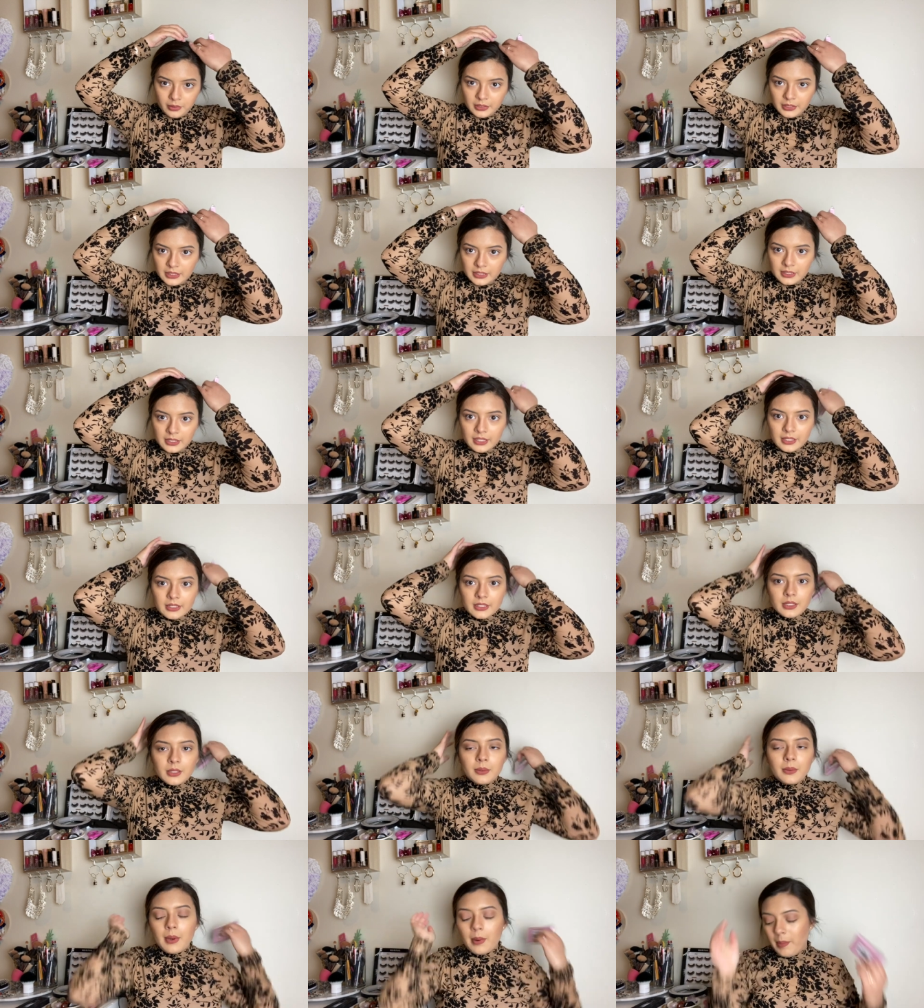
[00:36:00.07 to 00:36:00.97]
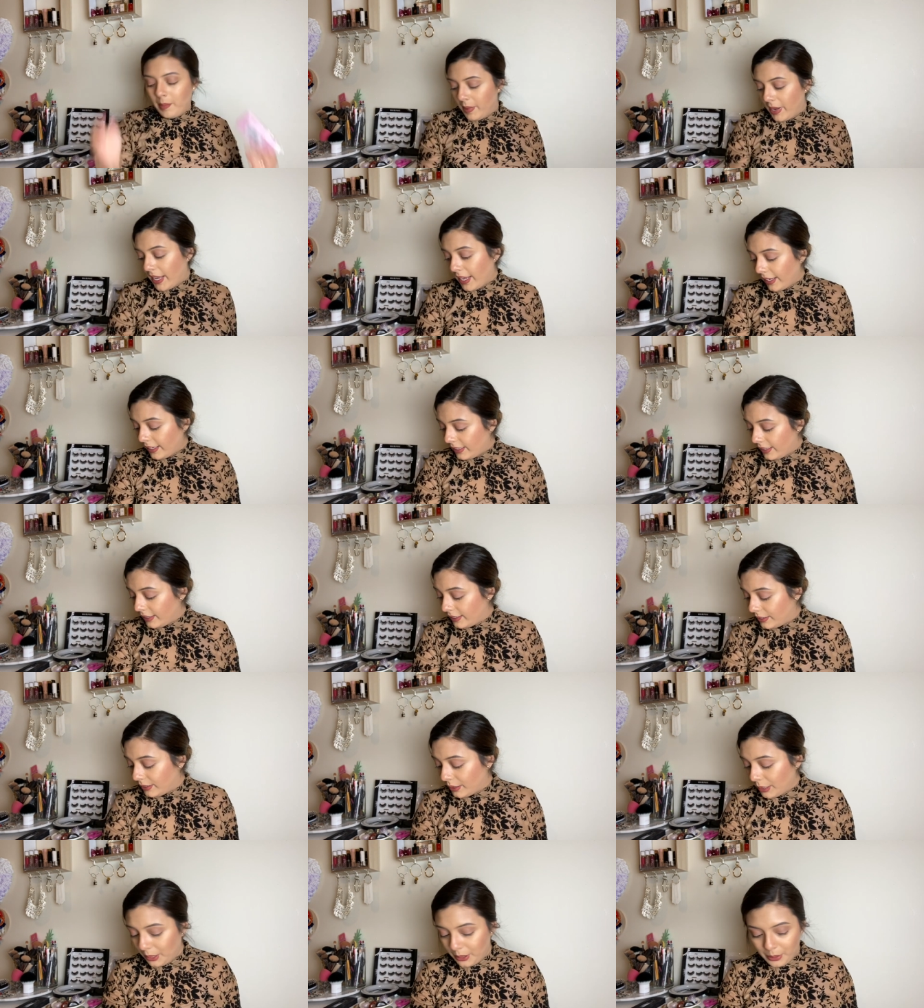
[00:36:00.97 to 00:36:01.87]
decided to run back,
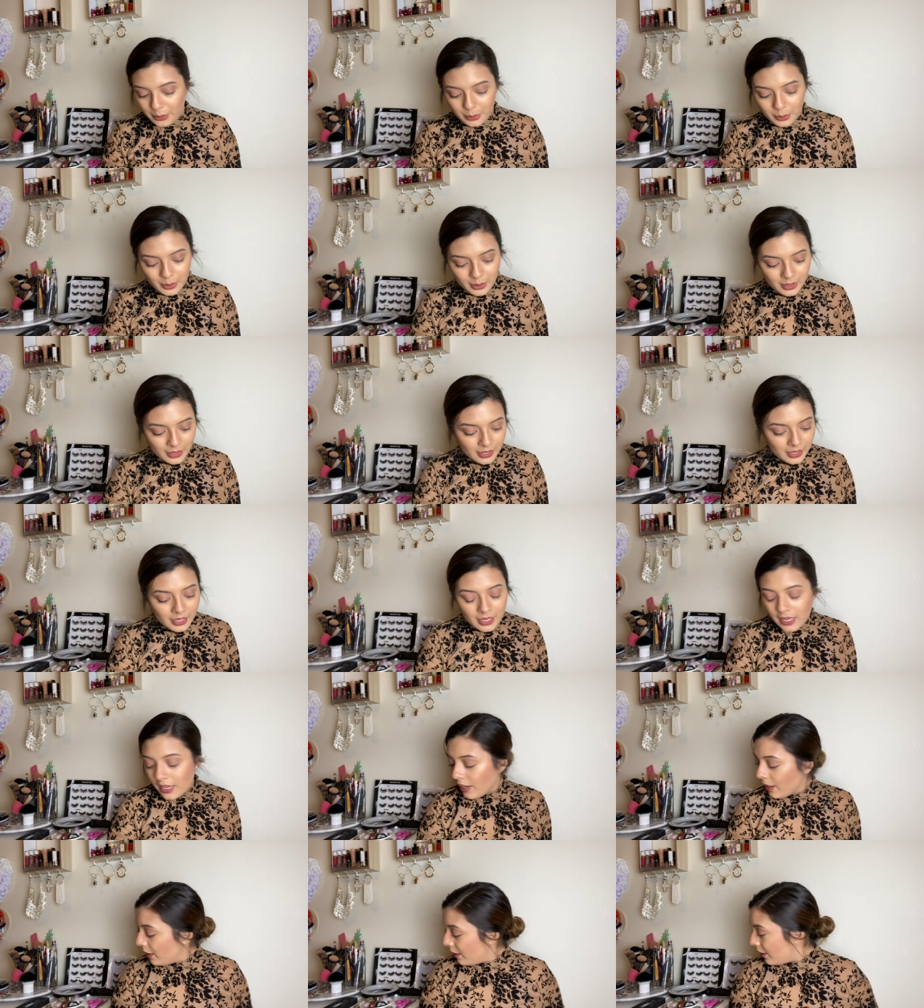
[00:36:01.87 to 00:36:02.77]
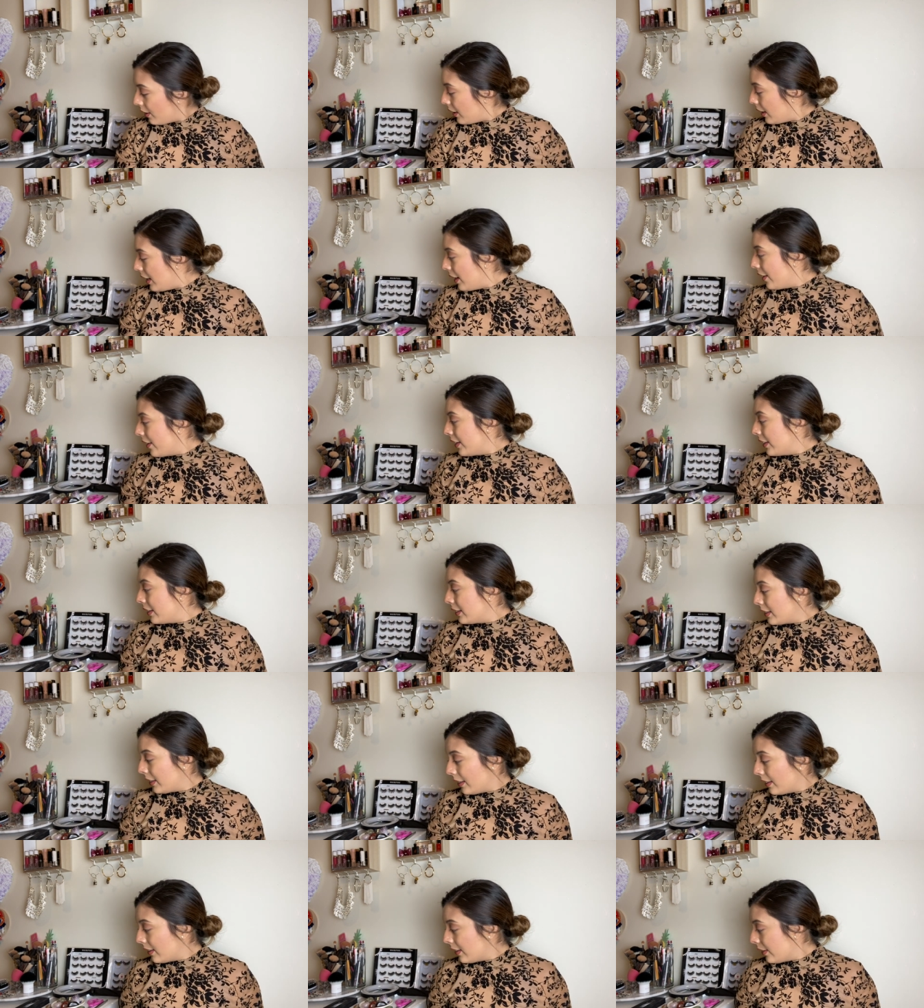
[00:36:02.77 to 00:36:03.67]
so our hair is a
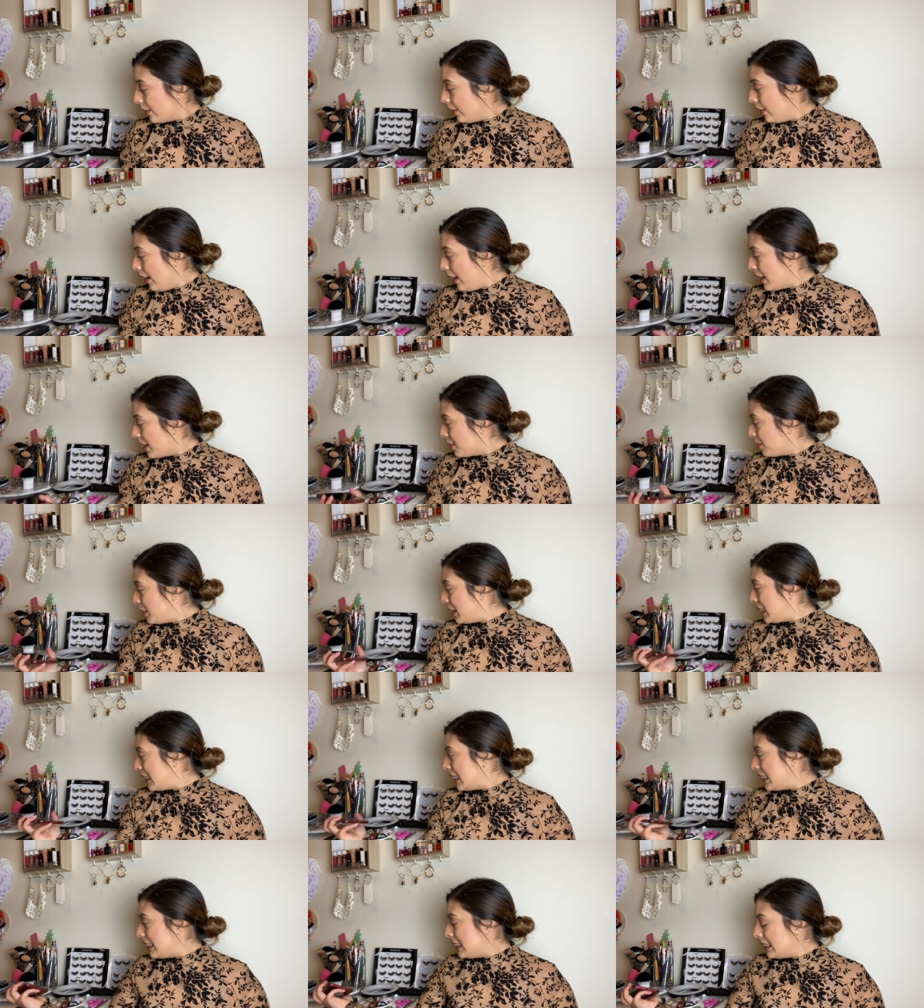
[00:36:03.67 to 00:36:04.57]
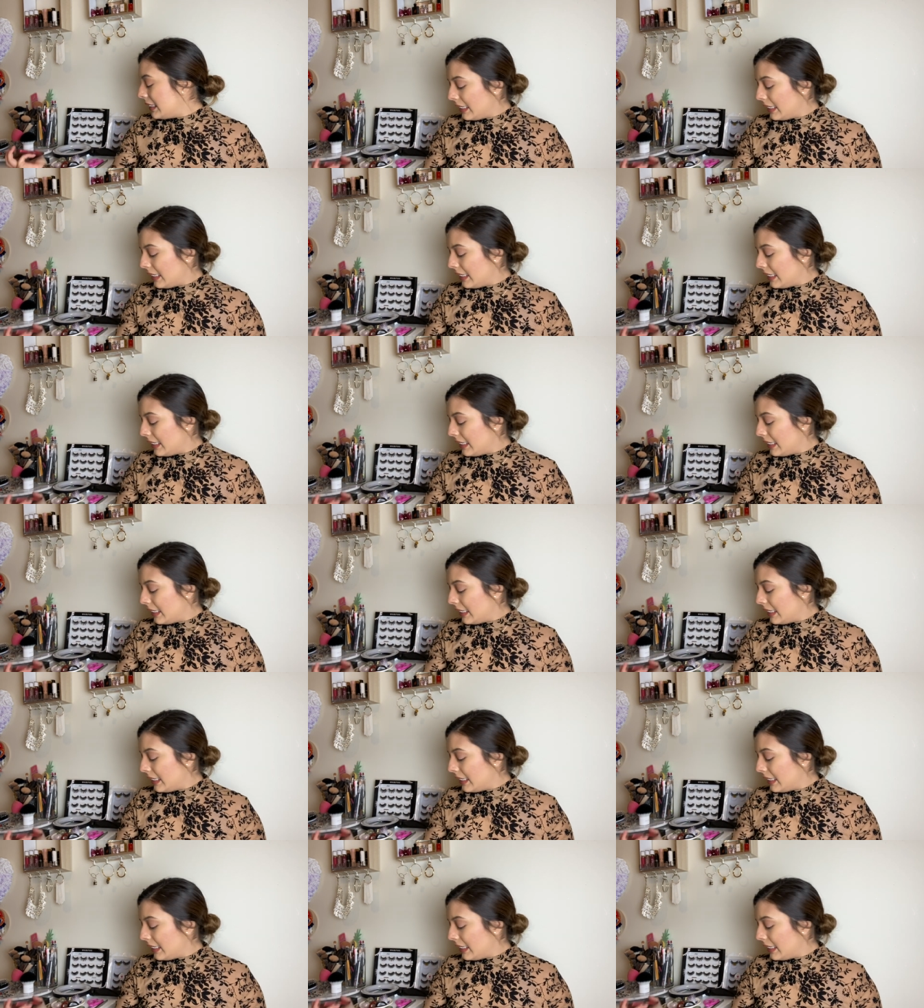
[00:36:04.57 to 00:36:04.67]
little out of place.